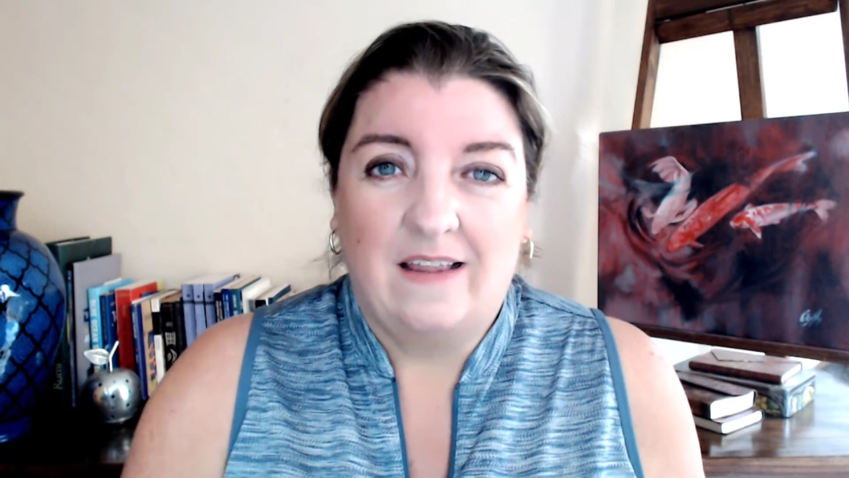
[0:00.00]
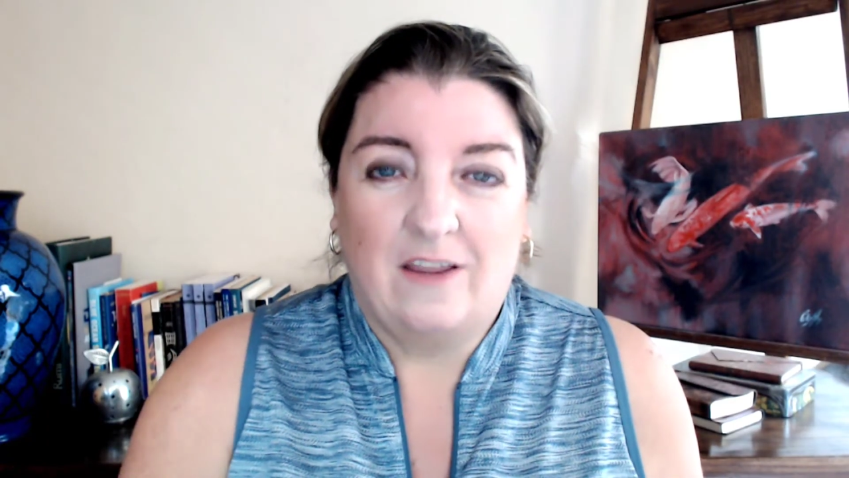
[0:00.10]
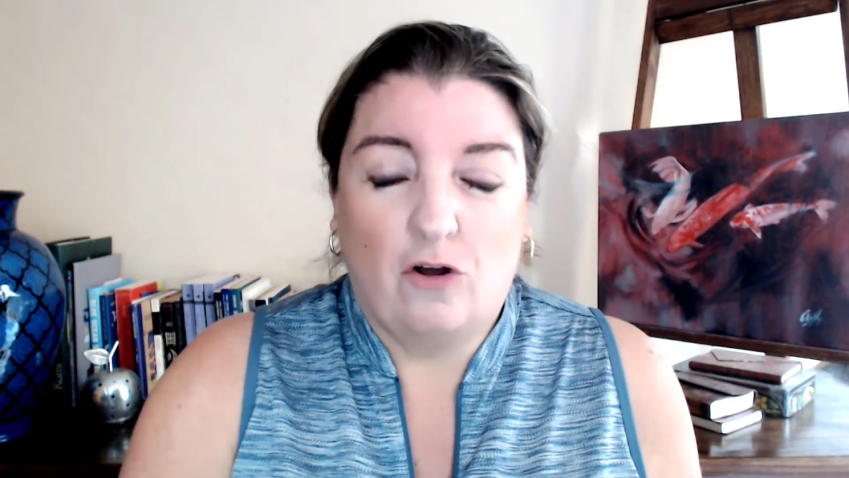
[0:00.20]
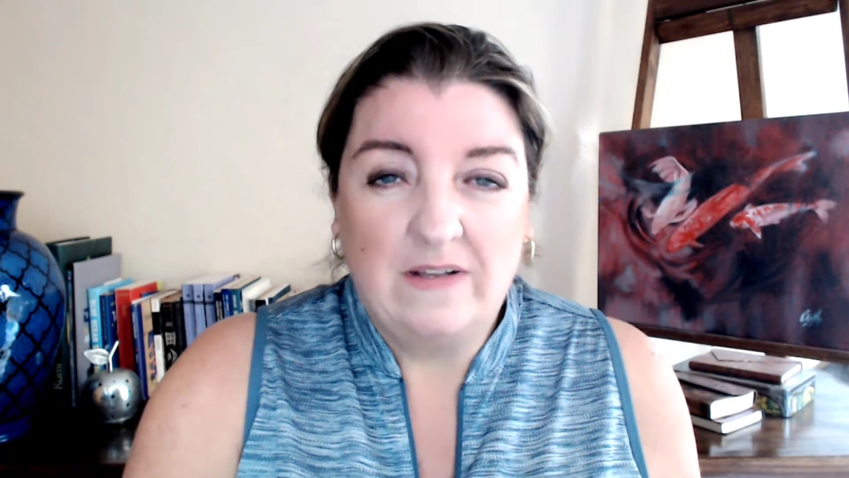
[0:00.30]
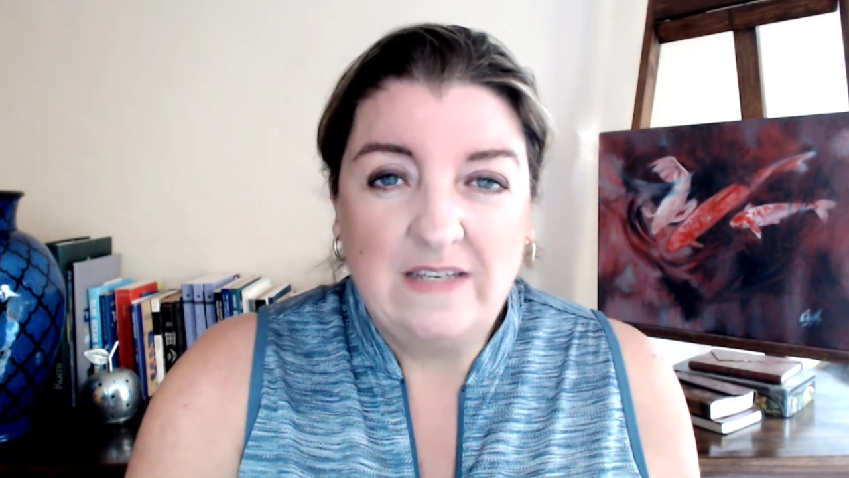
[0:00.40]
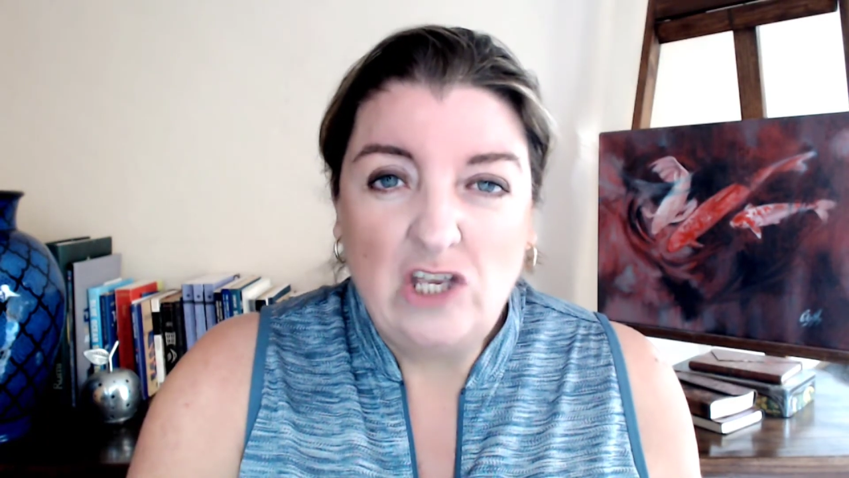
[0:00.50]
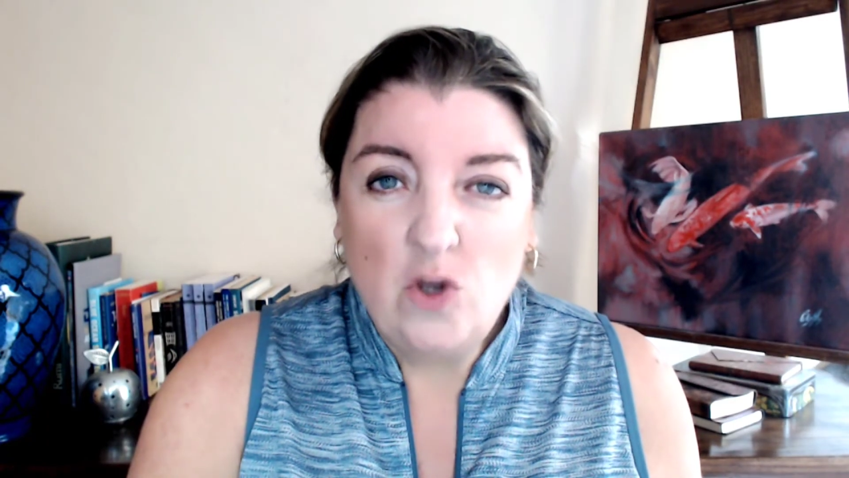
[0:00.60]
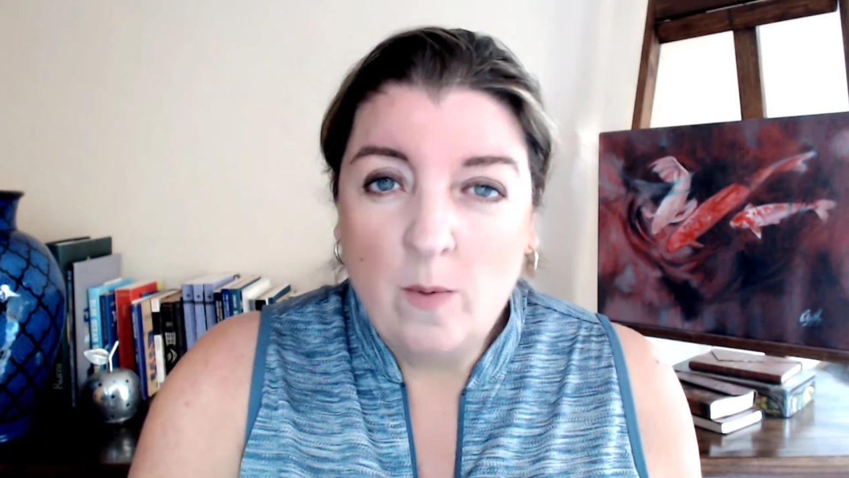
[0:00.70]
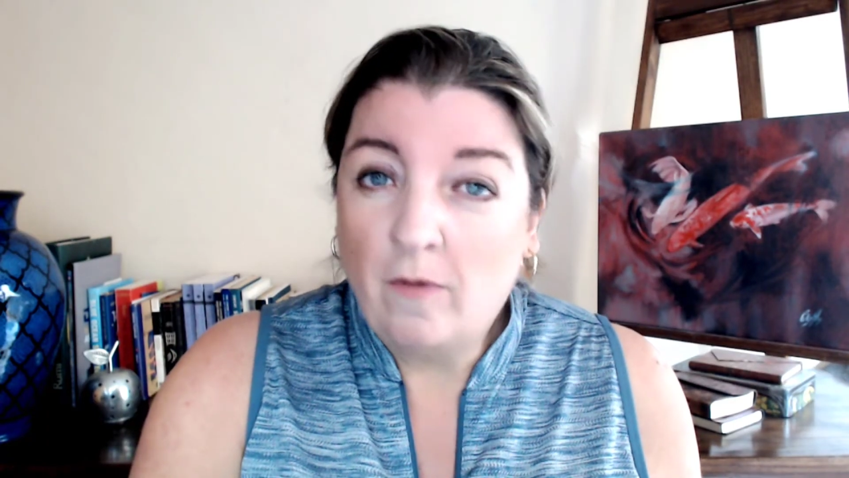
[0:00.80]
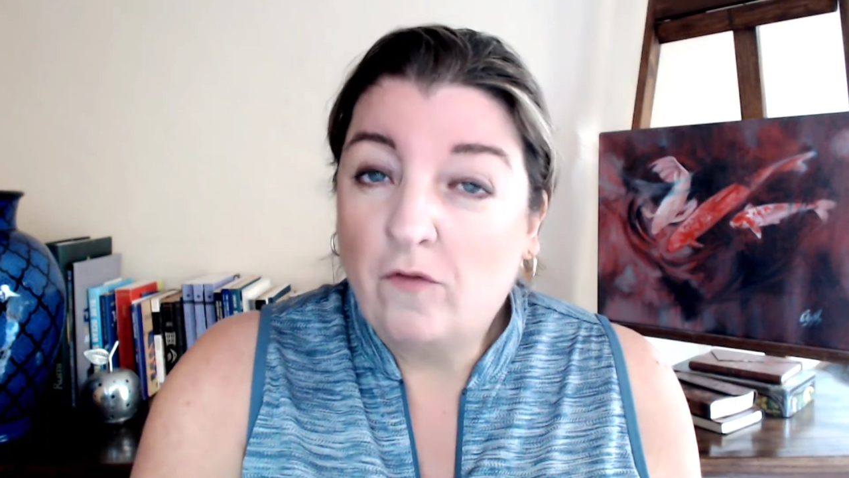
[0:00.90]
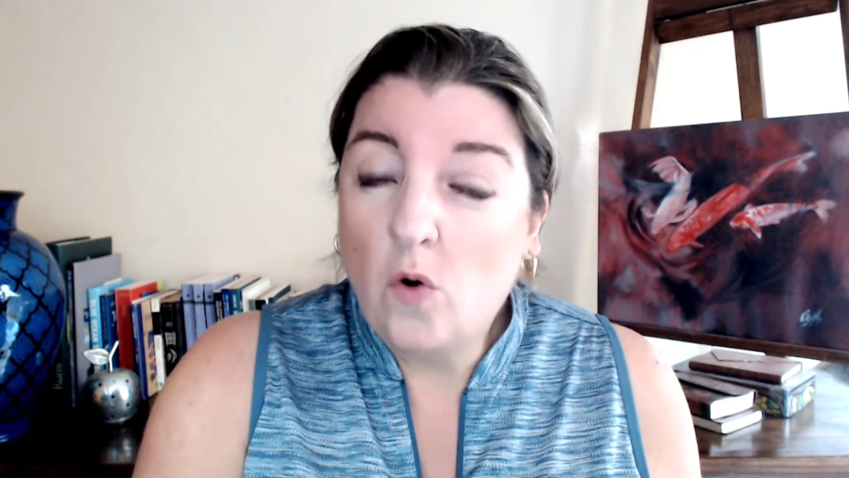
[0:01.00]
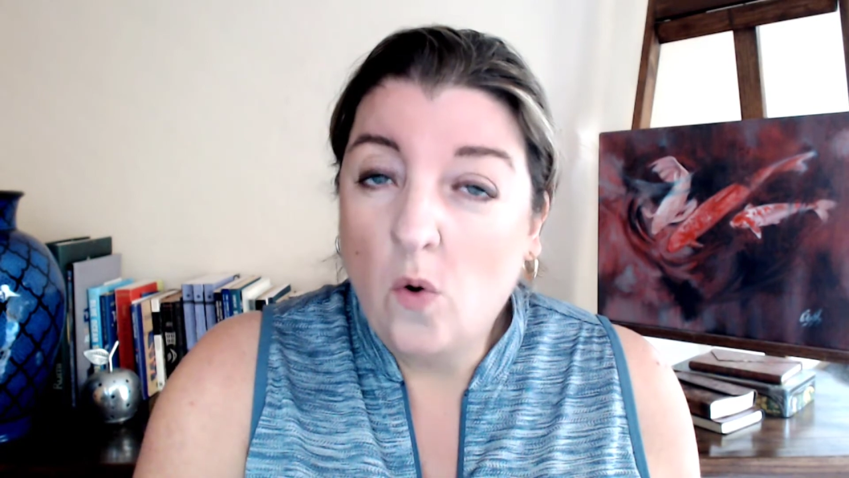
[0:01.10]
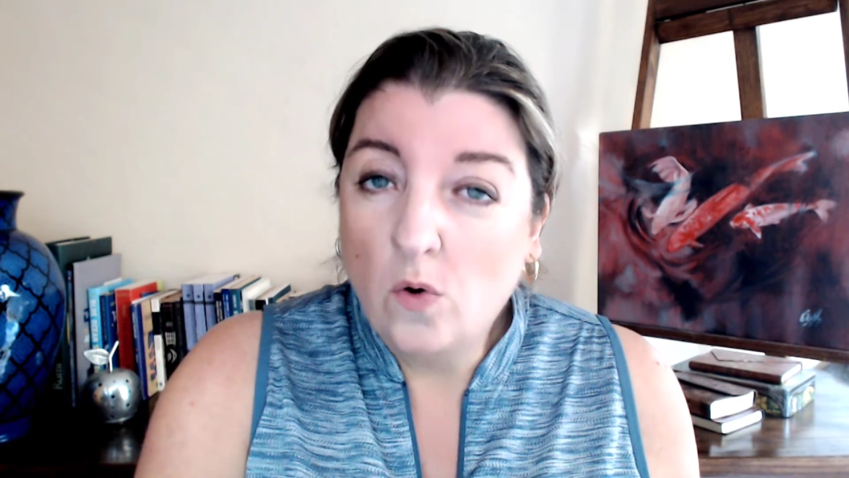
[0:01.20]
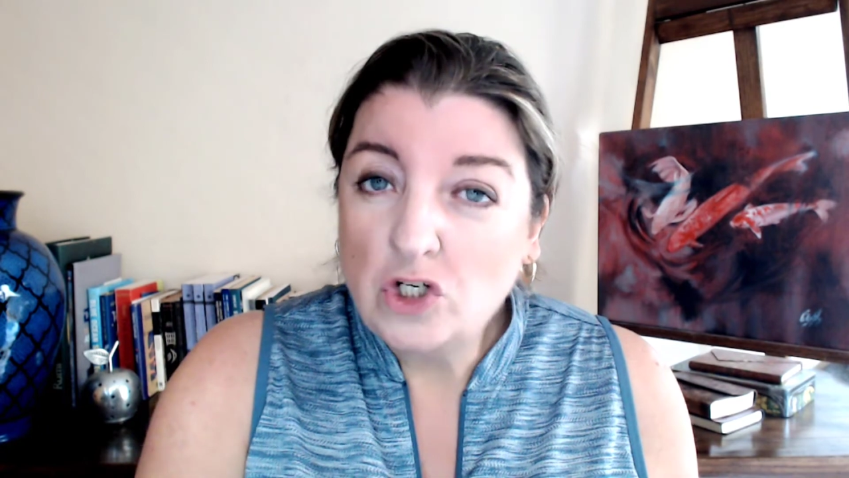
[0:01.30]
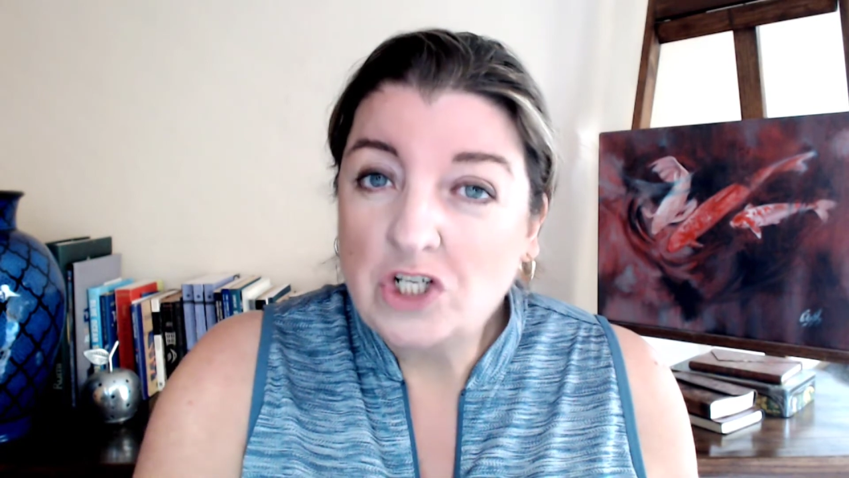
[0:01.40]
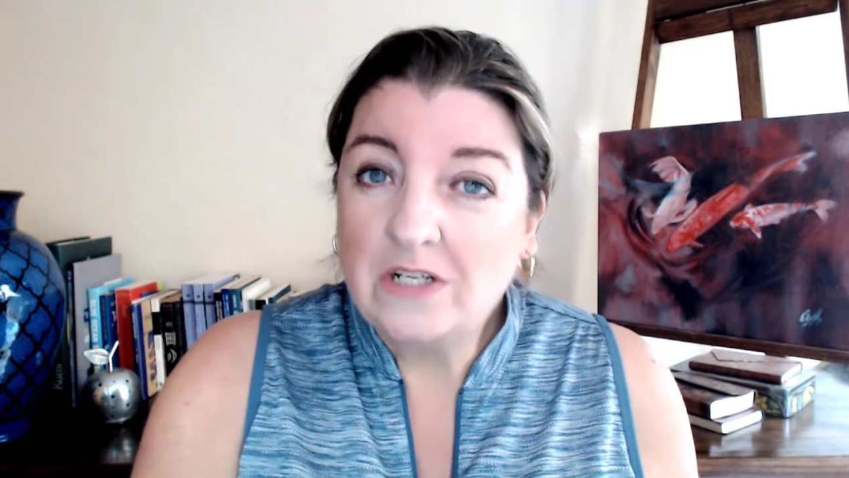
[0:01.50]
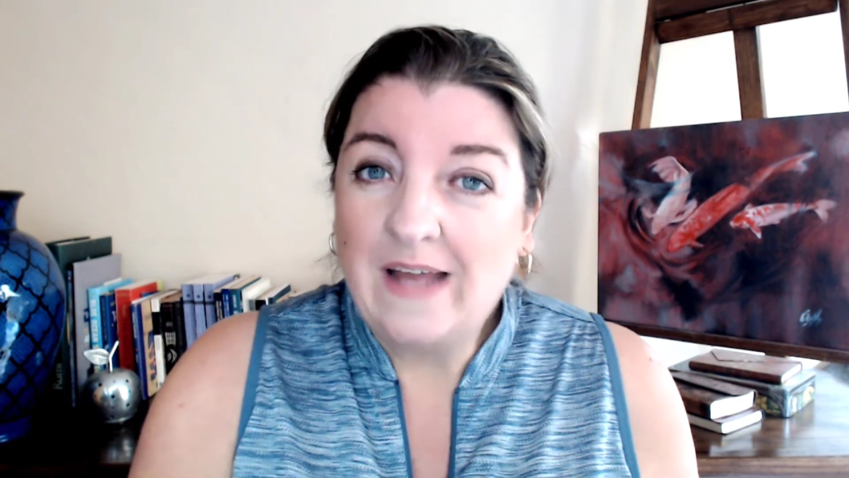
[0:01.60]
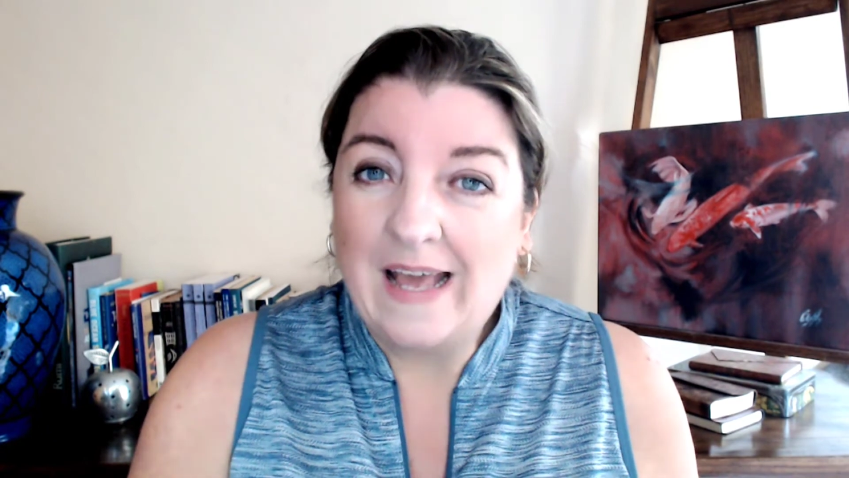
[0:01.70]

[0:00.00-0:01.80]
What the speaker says: the continuum of caution,